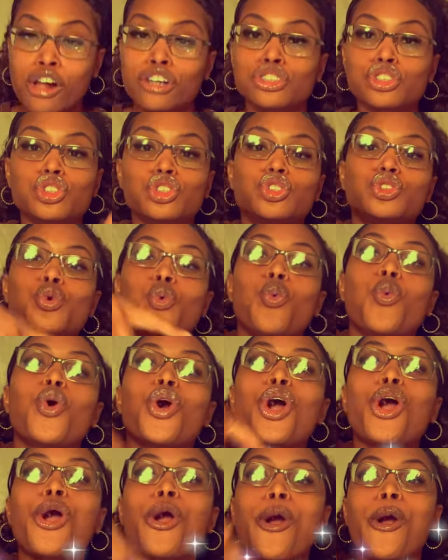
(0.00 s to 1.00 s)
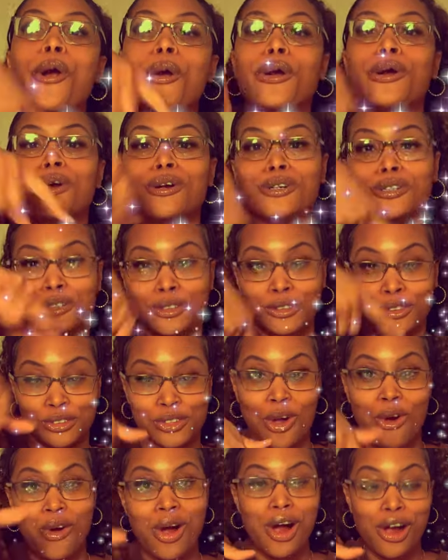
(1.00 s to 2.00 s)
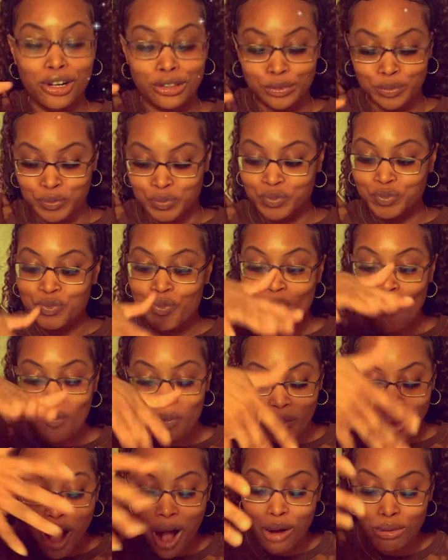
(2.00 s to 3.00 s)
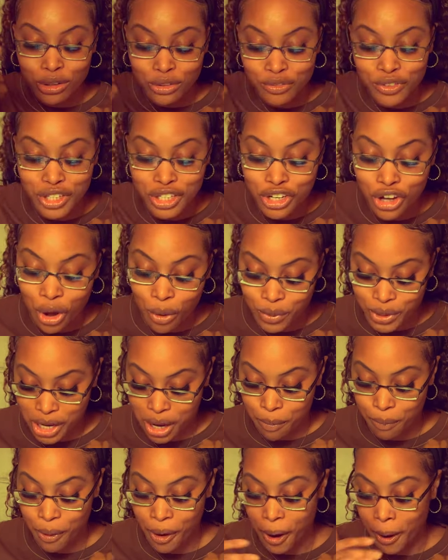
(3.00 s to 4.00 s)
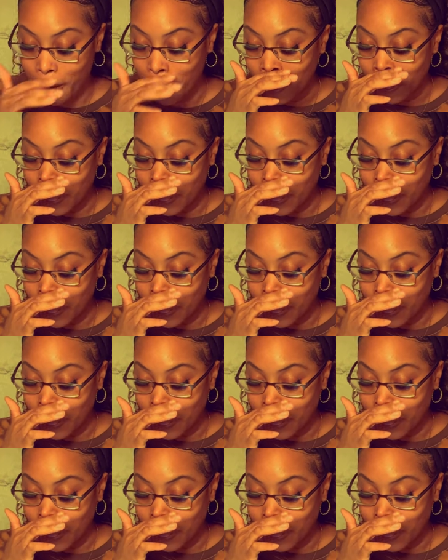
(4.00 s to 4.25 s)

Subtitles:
Swirled, okay? All right, let's fill me all with that part.